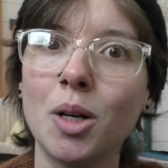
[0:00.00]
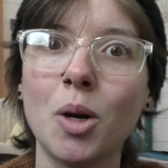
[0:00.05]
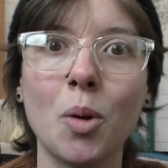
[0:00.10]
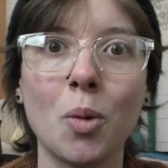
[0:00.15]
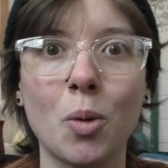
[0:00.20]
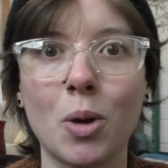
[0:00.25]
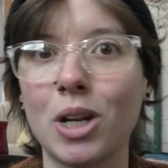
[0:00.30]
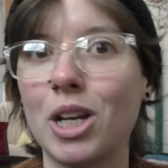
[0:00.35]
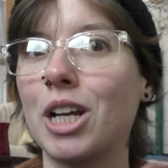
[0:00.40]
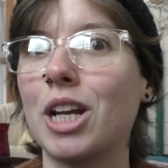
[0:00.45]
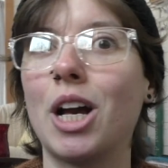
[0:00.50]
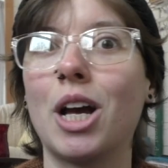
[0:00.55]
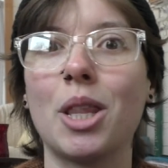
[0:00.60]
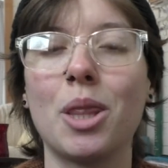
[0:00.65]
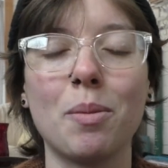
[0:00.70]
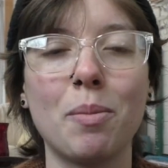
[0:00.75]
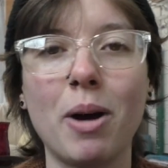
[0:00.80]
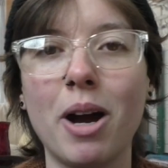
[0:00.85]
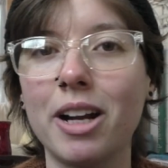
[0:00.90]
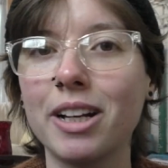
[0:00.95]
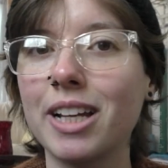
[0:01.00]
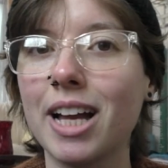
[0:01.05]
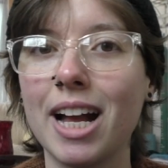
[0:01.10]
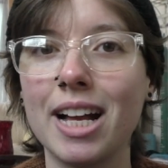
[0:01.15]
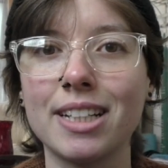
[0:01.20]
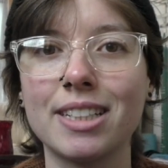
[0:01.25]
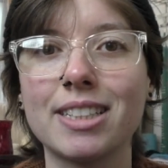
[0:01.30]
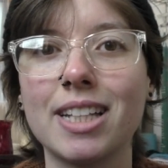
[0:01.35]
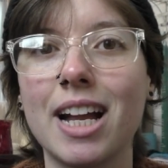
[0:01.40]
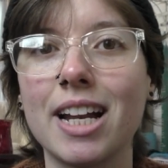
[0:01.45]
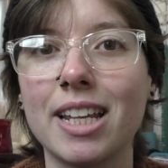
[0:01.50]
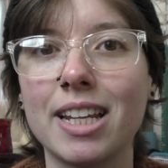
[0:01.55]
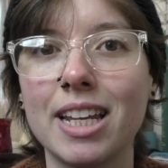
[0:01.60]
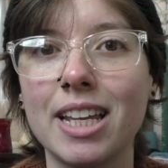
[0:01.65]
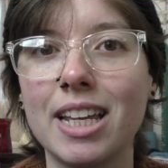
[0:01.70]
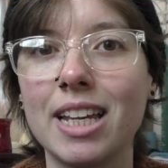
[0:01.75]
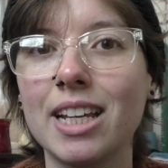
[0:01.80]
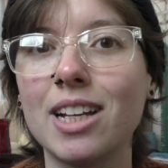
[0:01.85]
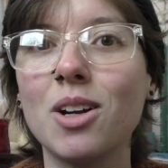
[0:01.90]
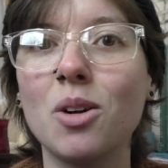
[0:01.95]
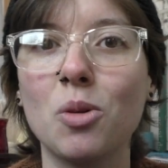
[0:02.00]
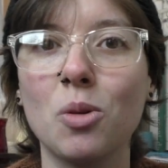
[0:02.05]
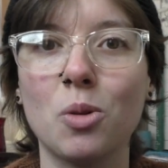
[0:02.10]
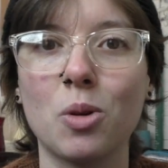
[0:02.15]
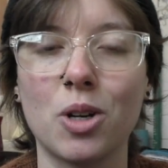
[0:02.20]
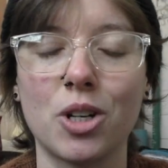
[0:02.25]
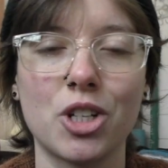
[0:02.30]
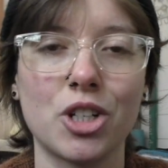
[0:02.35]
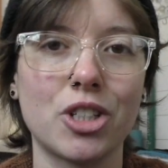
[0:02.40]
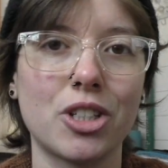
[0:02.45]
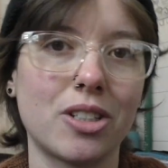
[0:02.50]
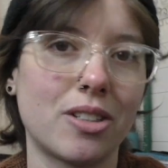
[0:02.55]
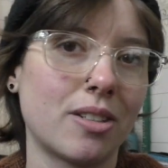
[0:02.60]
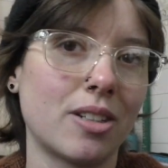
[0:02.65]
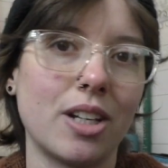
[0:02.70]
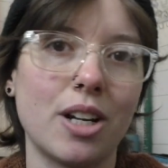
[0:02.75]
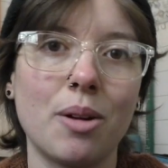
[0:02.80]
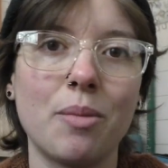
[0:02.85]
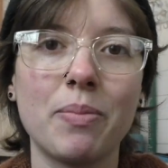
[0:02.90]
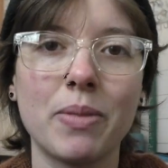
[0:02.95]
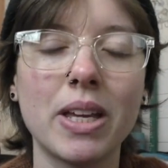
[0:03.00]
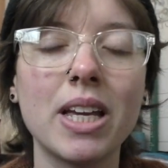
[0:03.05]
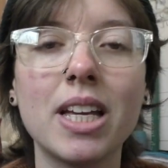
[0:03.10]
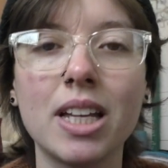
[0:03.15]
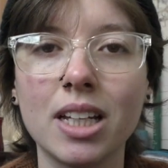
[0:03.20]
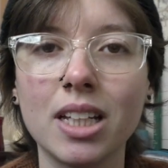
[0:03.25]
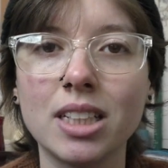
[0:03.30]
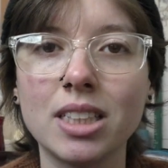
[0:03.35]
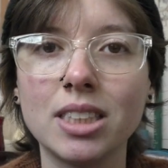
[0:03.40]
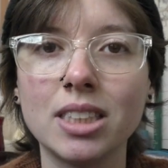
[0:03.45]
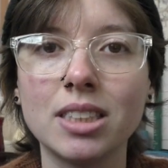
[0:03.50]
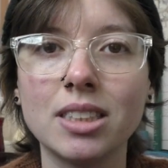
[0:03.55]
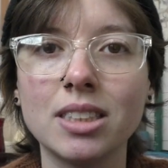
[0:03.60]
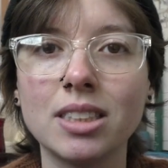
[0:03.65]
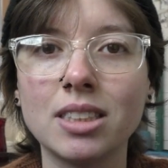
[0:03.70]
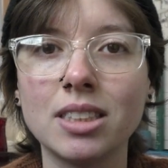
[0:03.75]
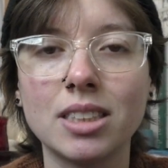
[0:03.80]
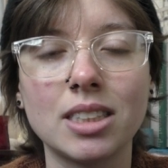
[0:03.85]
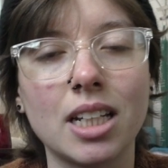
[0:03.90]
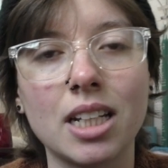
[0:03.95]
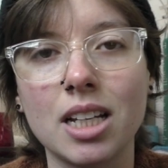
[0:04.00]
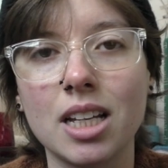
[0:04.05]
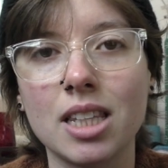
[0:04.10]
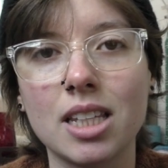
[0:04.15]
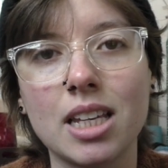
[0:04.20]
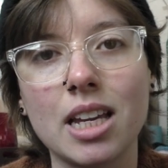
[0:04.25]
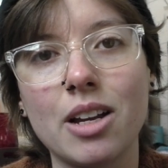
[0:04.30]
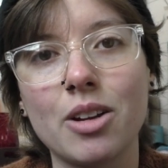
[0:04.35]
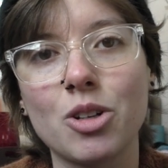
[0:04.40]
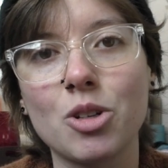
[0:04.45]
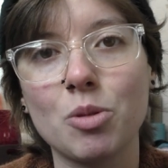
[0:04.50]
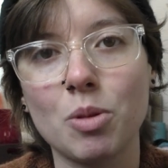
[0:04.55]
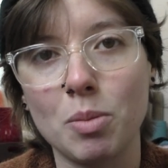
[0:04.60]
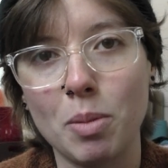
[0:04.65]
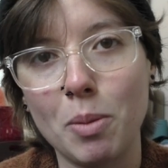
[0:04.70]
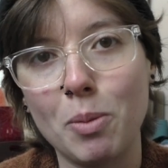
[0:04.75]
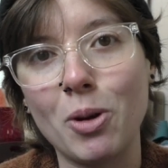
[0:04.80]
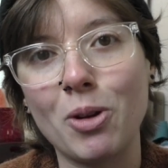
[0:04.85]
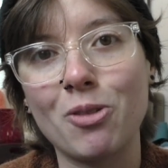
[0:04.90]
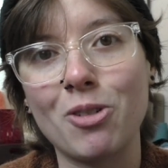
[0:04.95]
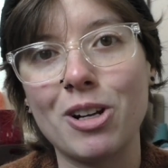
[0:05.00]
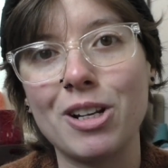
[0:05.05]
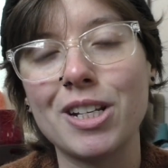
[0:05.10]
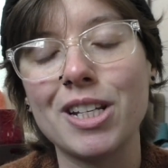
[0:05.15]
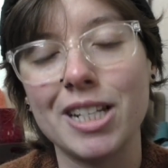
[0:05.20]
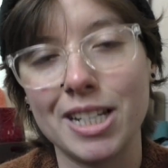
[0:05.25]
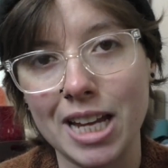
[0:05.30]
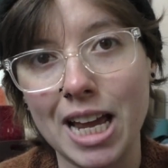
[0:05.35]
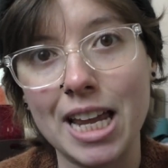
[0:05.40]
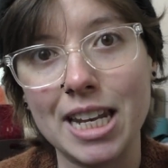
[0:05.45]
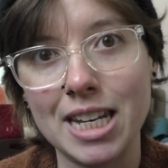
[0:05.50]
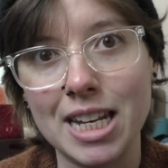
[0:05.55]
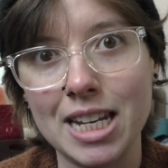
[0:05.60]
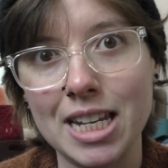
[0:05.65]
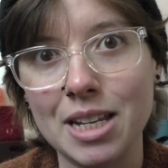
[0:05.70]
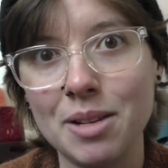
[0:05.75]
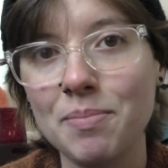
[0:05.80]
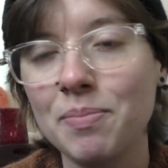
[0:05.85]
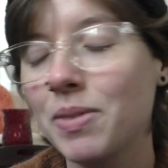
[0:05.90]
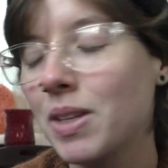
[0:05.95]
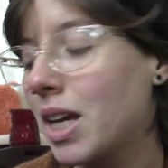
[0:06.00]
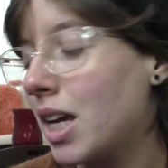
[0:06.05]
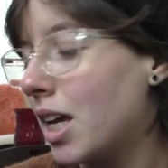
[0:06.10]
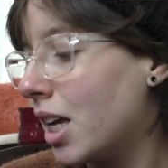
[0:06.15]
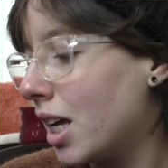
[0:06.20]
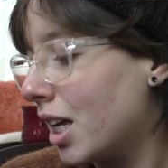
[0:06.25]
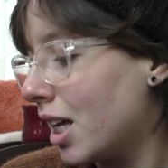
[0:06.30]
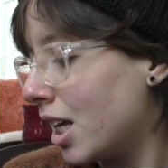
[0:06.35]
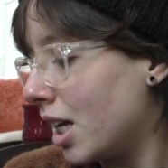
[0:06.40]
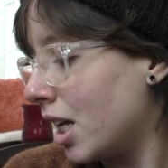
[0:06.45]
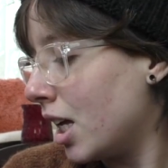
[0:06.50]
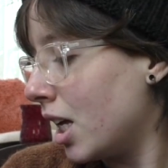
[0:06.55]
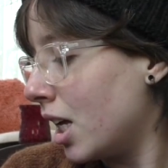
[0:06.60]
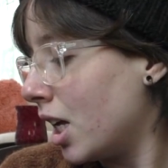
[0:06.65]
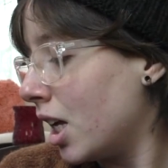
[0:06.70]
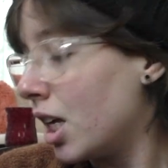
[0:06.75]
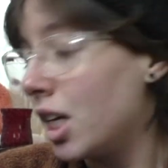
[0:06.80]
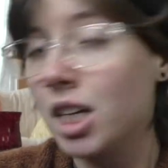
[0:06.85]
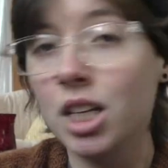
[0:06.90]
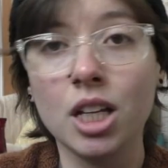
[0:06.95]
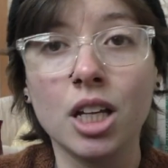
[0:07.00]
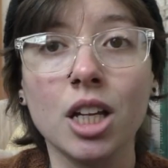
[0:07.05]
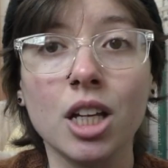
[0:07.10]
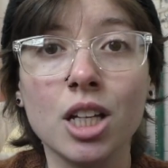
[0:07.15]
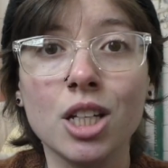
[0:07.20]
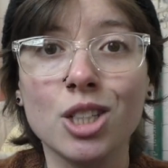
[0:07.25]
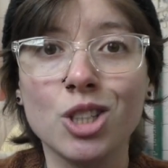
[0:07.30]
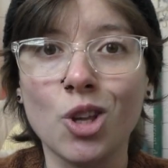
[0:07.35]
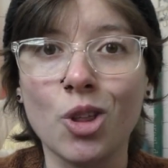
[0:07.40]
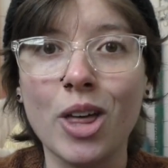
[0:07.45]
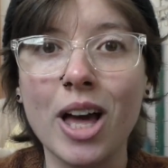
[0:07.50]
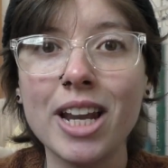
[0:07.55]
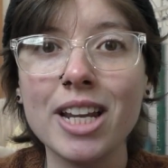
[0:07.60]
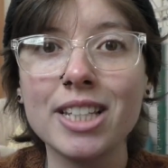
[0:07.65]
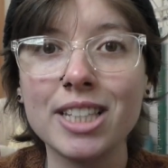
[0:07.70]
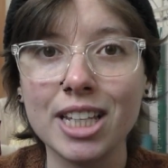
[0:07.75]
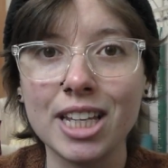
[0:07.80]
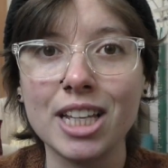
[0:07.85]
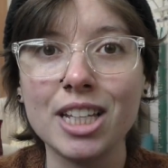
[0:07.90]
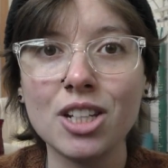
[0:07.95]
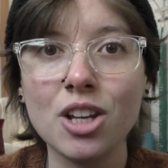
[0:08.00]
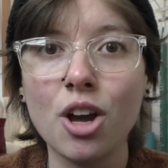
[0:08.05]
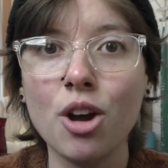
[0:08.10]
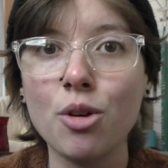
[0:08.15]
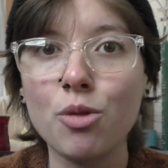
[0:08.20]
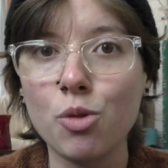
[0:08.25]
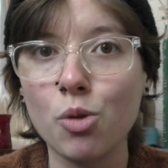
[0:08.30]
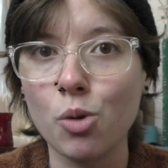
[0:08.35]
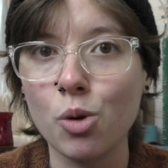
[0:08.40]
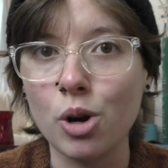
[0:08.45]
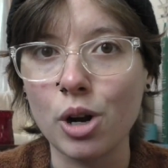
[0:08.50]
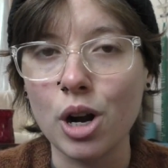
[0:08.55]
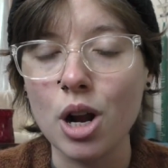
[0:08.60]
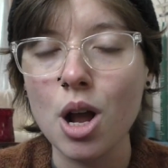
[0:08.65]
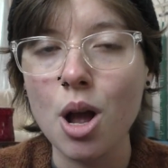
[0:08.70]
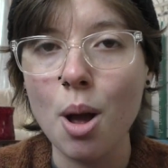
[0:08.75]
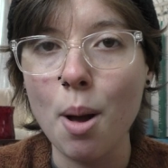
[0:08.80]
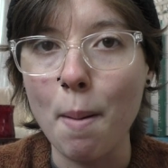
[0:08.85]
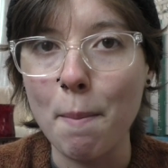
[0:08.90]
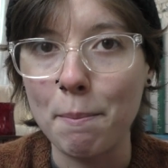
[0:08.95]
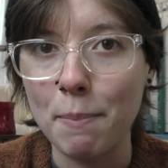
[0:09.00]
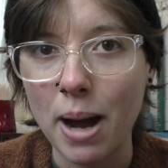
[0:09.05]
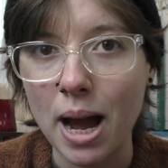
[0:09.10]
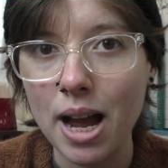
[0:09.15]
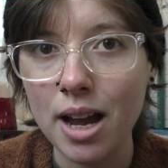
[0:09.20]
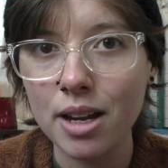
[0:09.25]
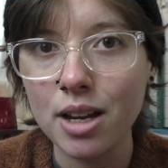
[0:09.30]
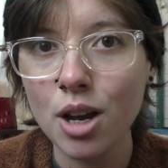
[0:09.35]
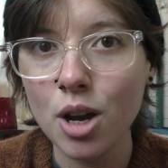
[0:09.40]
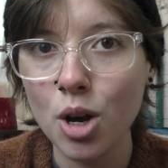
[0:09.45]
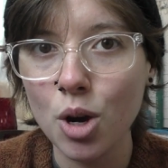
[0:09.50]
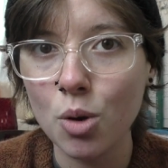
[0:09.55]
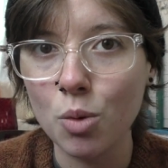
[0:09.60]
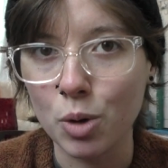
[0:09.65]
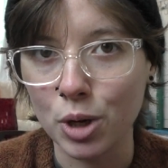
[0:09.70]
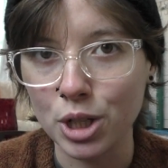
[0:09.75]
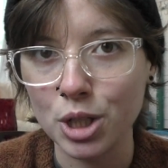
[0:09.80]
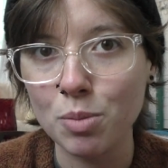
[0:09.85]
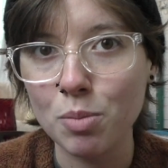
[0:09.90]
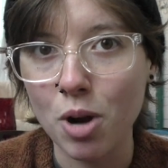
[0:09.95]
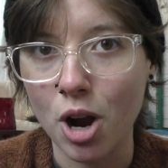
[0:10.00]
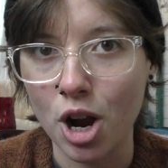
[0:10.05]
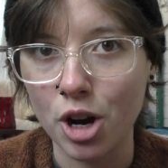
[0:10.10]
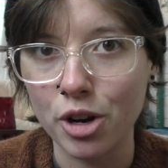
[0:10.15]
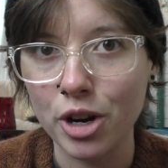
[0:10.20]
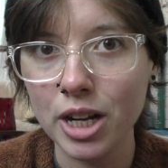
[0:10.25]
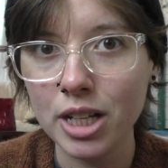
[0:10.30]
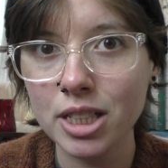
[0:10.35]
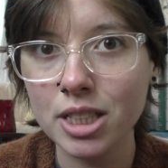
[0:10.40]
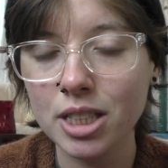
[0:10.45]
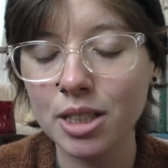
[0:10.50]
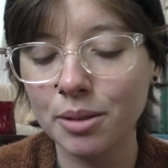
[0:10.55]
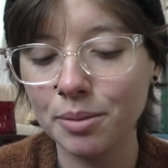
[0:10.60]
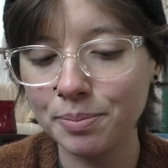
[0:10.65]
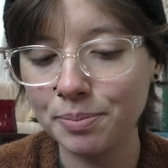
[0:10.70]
working on the podcast editing or just, you know, sitting on the couch with my boyfriend and knitting. So that is it for my works in progress.